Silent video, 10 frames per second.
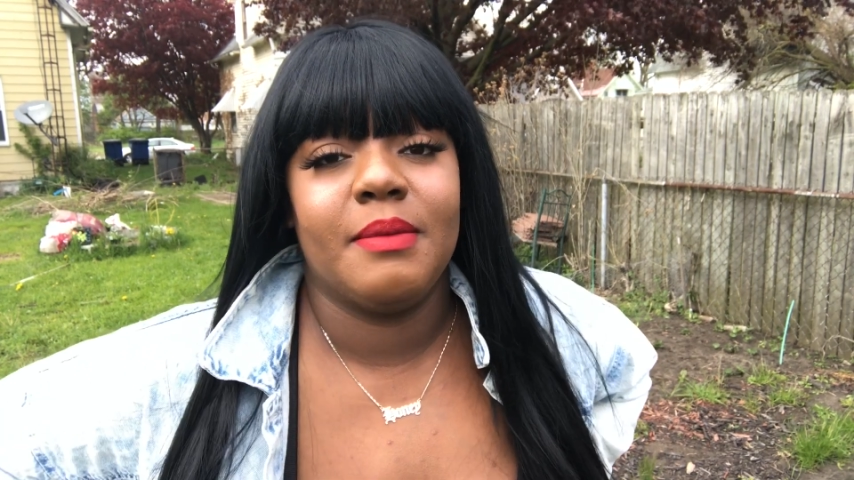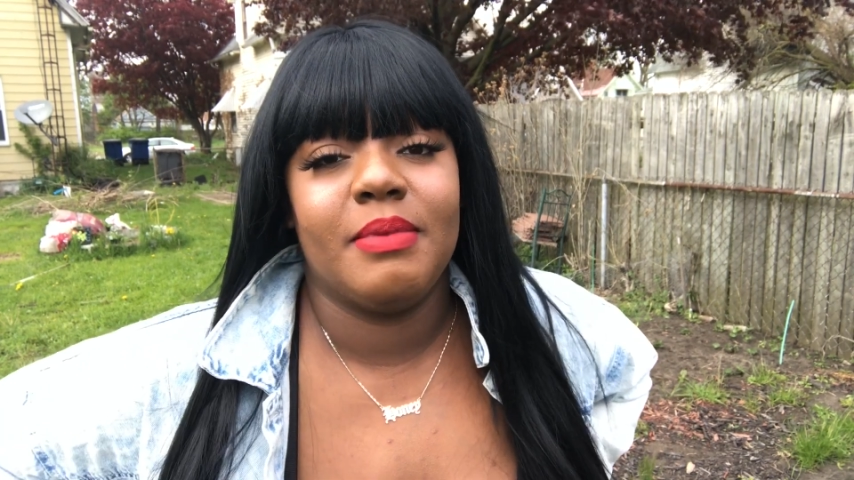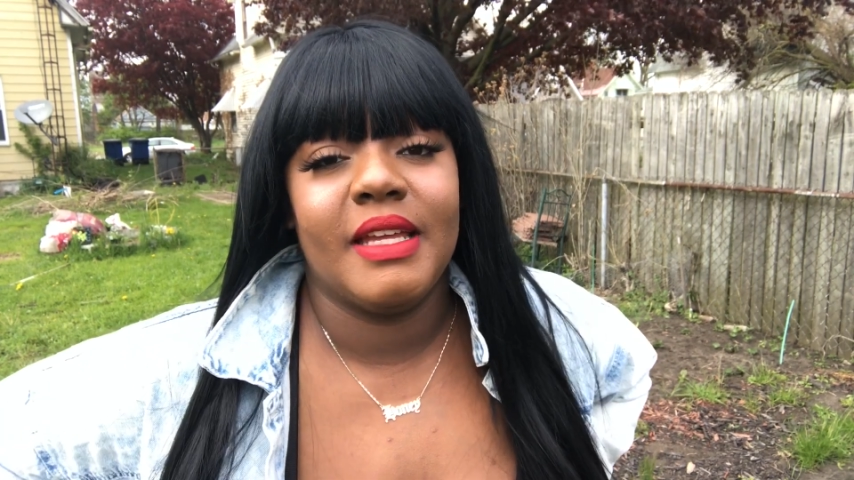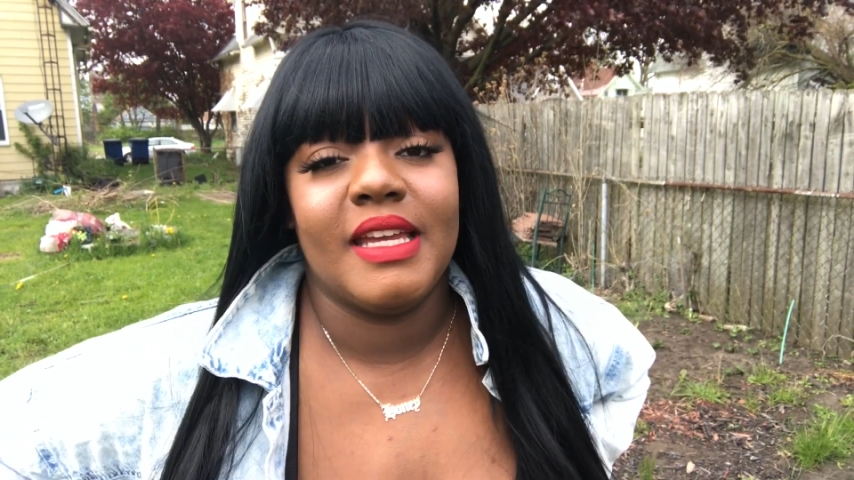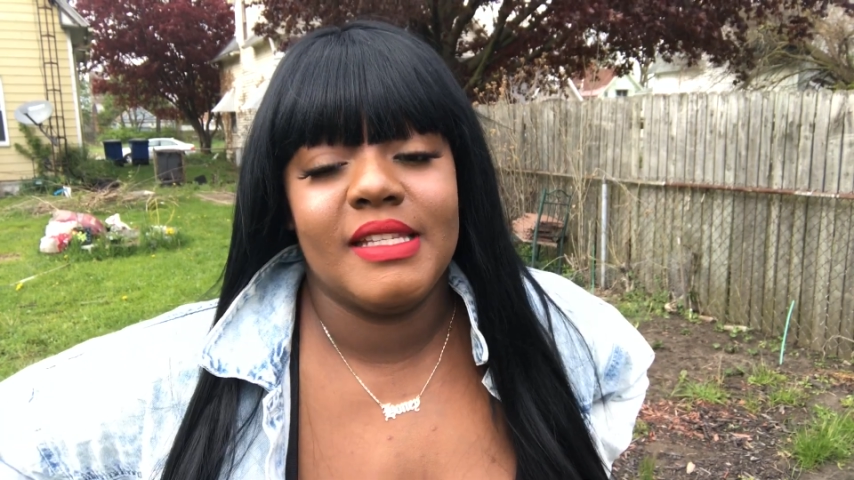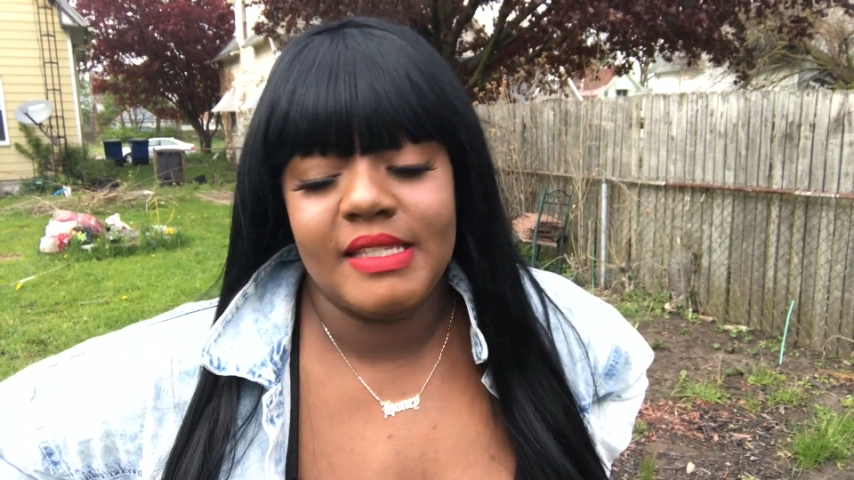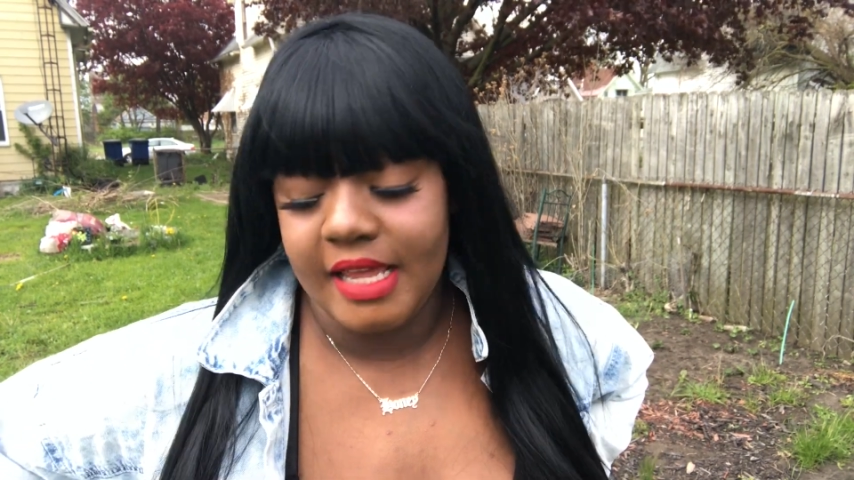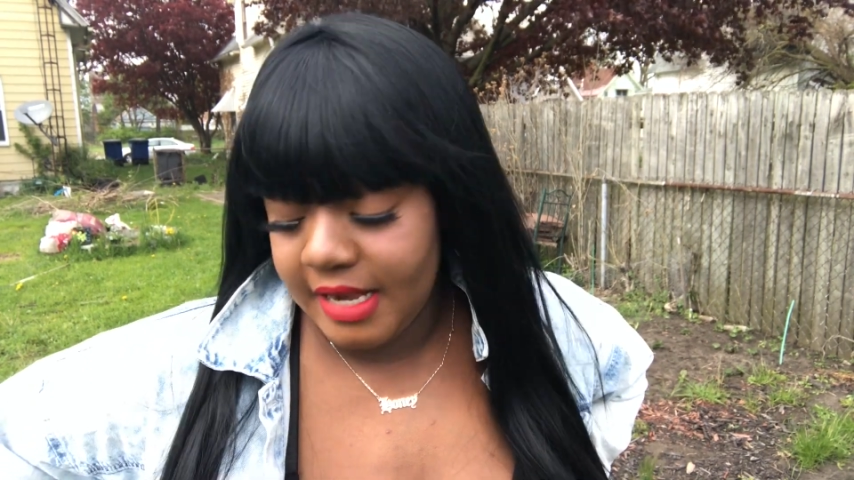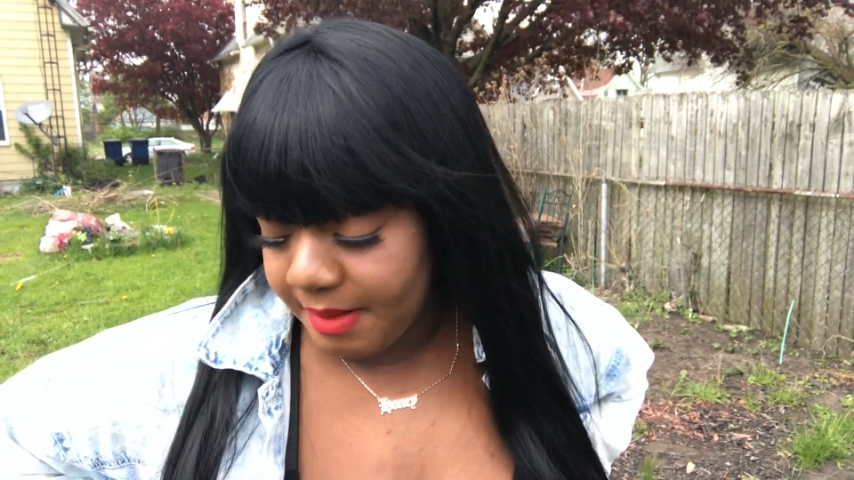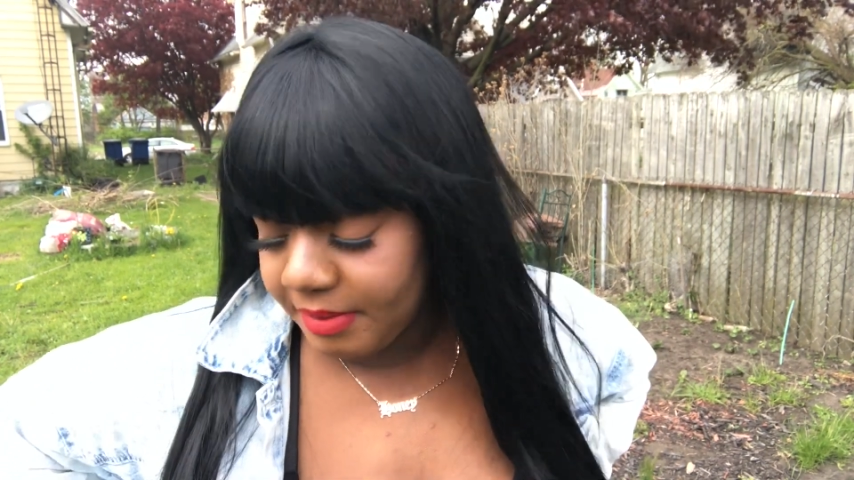plants
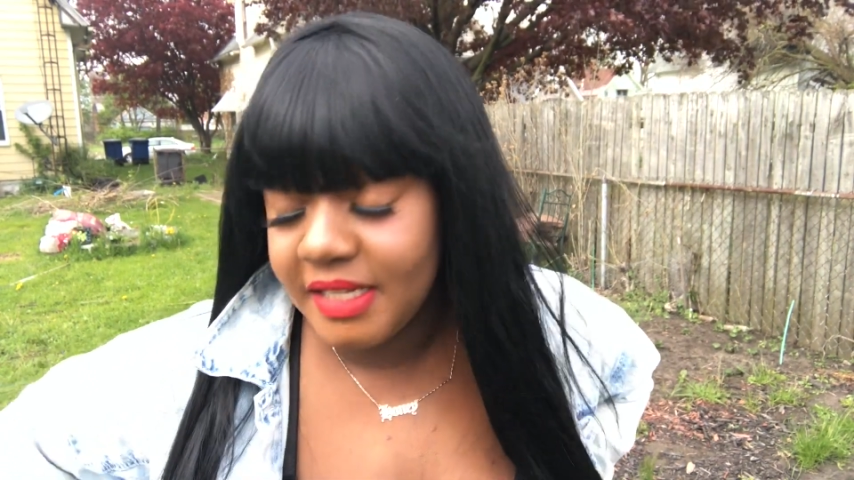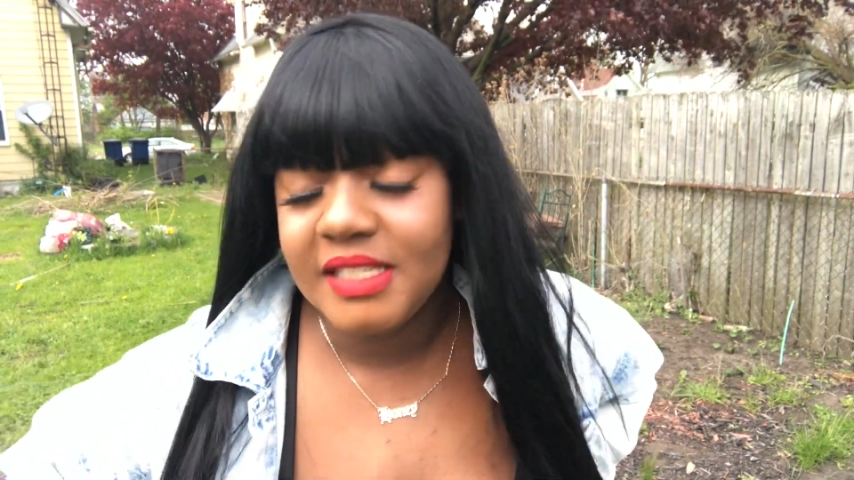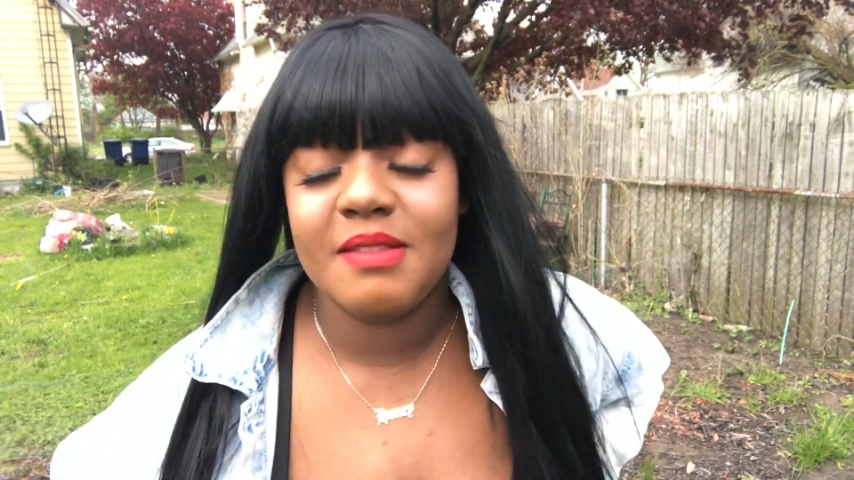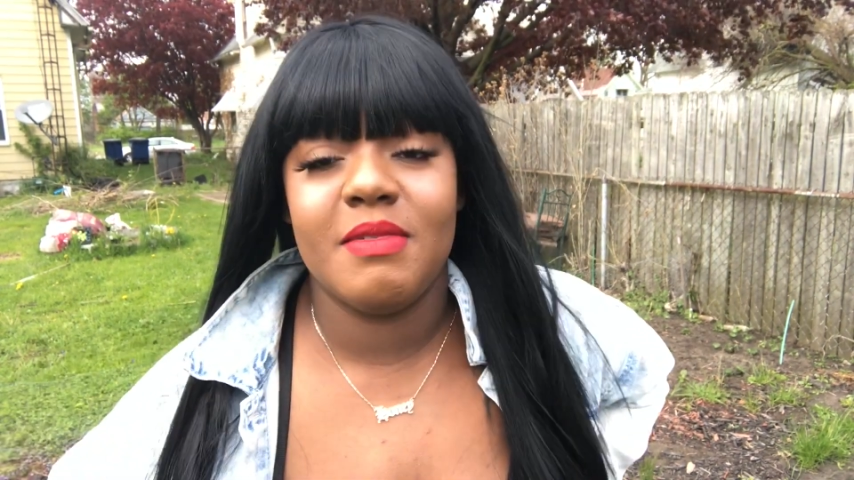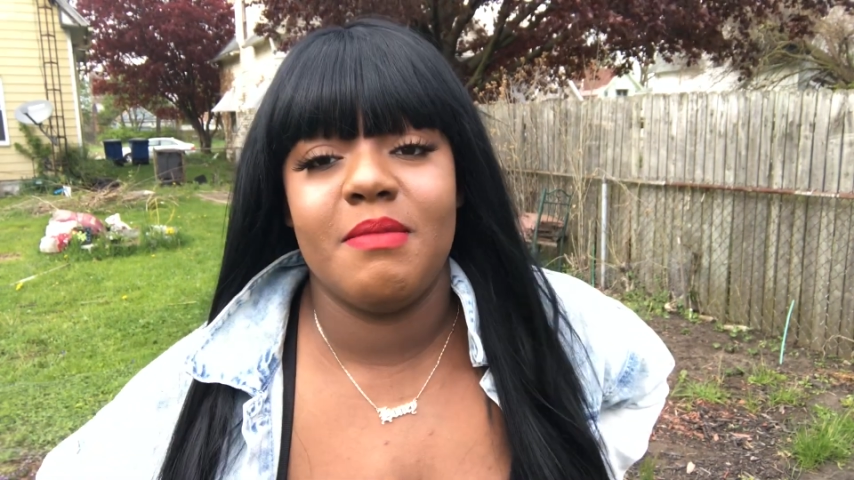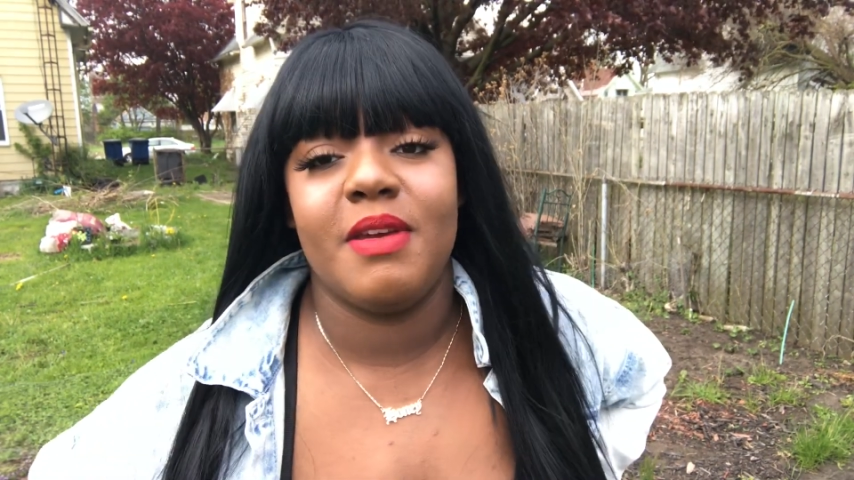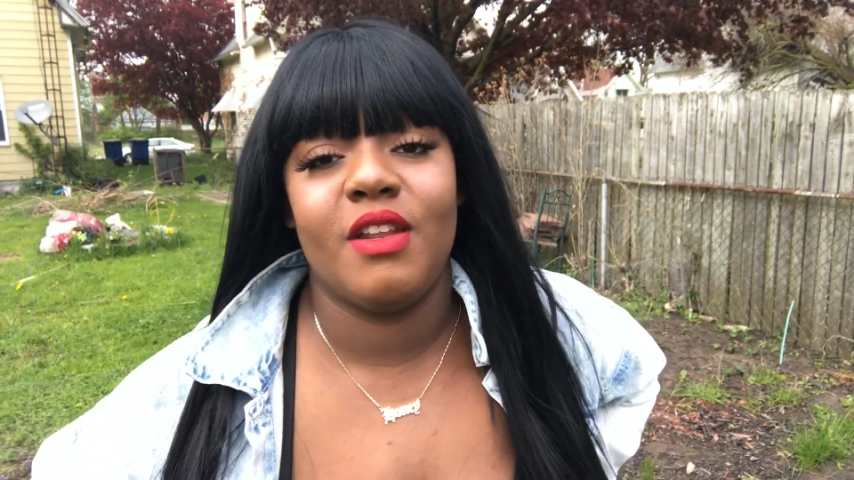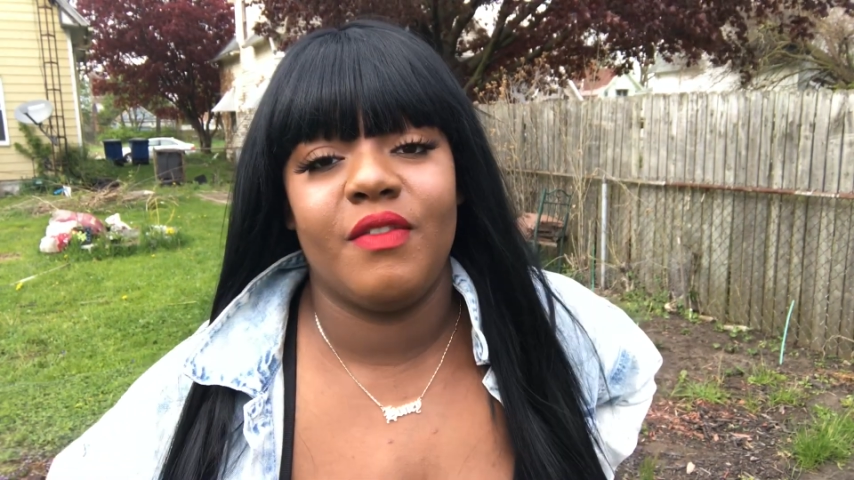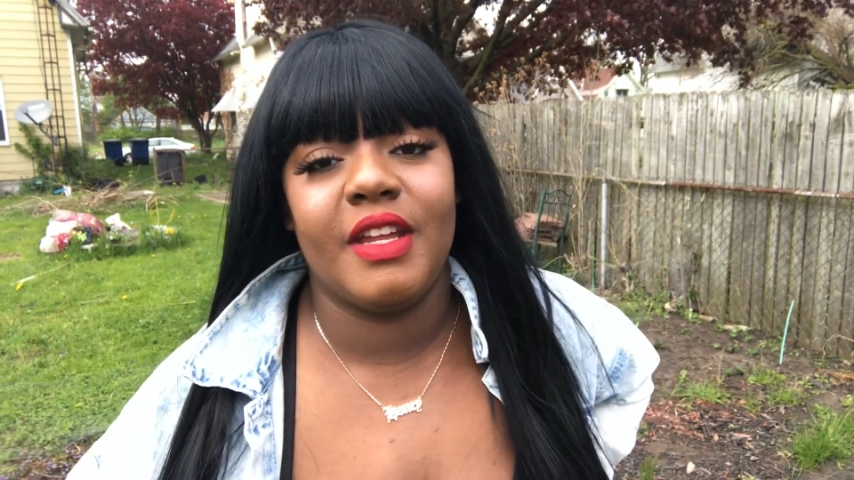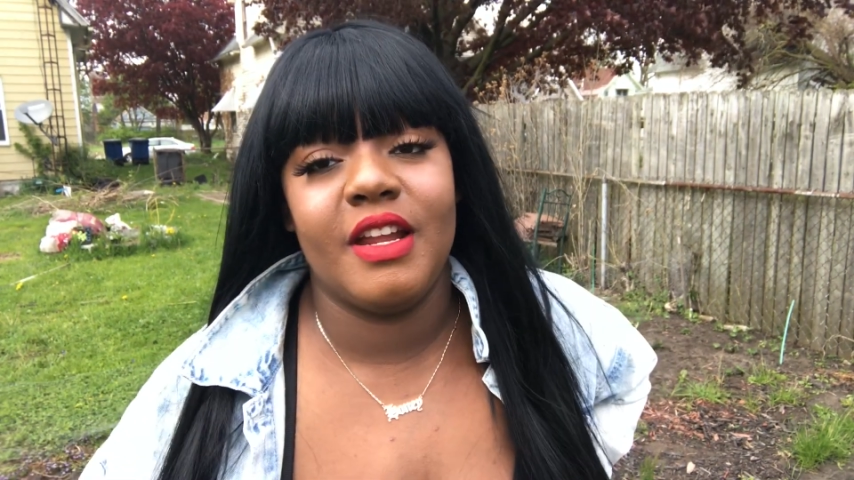and I placed them in the bed
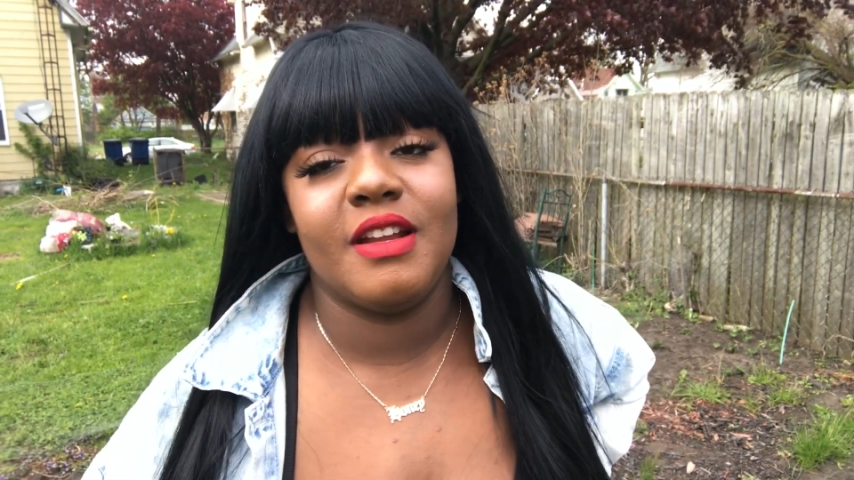over here,